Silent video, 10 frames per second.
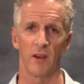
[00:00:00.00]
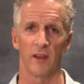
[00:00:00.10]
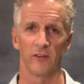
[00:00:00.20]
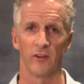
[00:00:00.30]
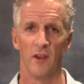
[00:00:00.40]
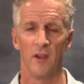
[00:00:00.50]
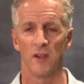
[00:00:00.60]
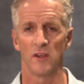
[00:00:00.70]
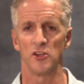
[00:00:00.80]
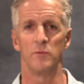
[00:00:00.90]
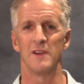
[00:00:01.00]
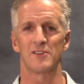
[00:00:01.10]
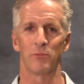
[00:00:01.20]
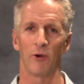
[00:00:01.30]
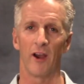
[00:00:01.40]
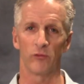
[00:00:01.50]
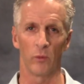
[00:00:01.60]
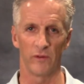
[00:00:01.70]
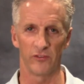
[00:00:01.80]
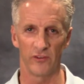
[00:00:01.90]
because you'd be surprised
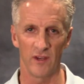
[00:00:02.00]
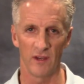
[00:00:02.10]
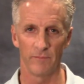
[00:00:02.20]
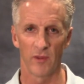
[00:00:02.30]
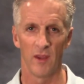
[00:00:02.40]
what we see